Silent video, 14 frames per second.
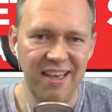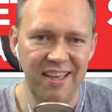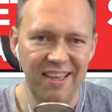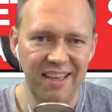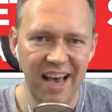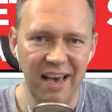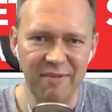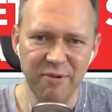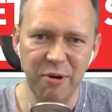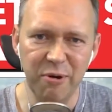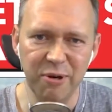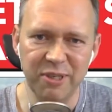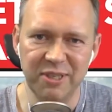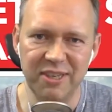And of
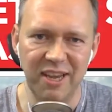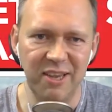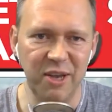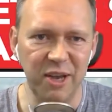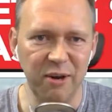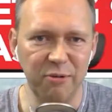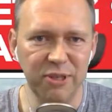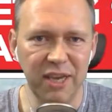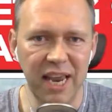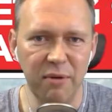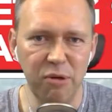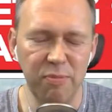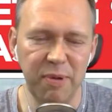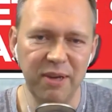course, you can always connect
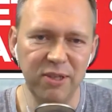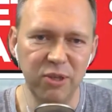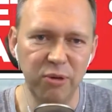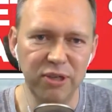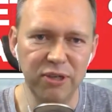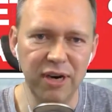with me on Twitter